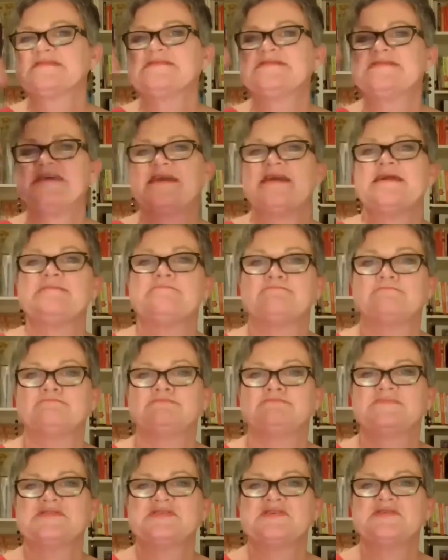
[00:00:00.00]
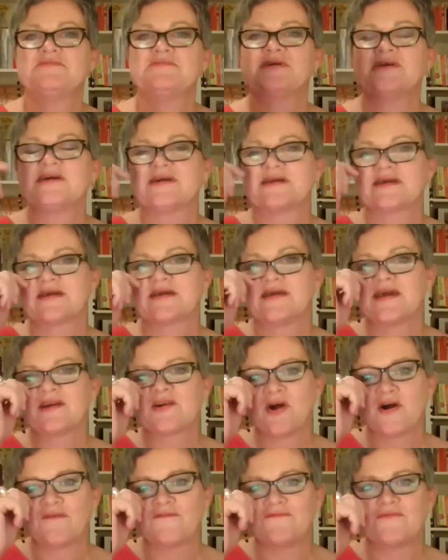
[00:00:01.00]
Tim, do you want to
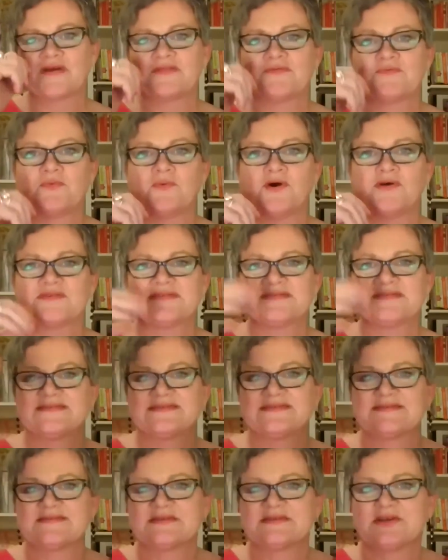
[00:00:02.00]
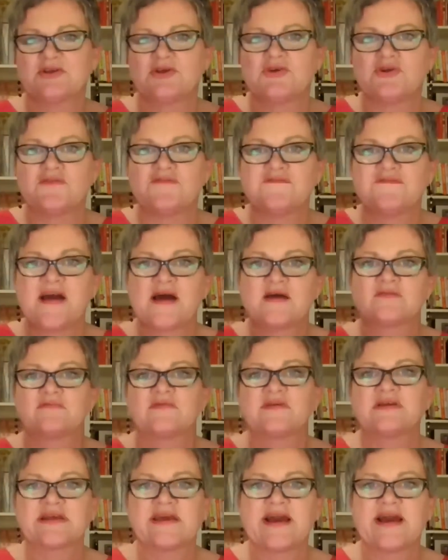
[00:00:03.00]
kick off with what's you found
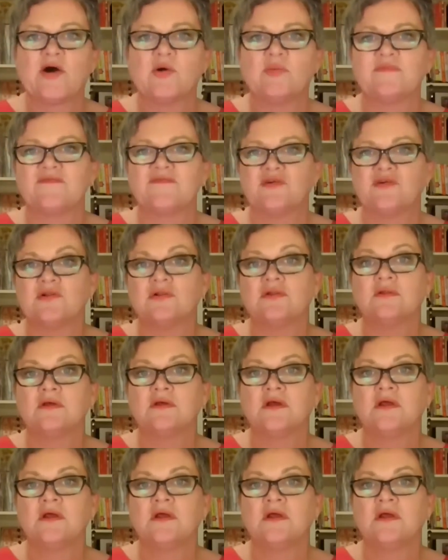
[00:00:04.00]
really helpful